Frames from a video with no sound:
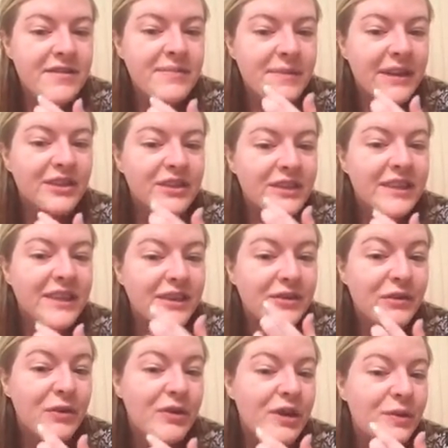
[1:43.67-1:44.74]
I'm actually taking a
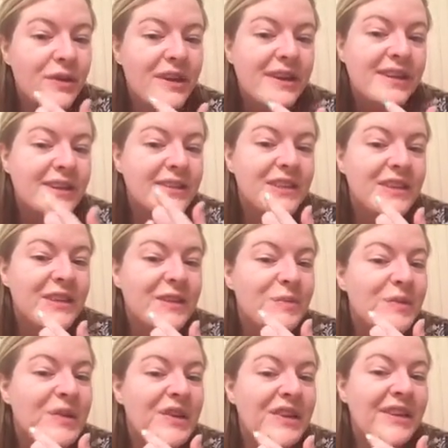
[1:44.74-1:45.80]
4-day weekend, so that's
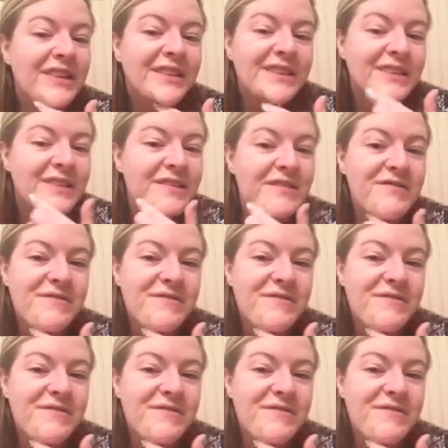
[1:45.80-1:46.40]
pretty nice.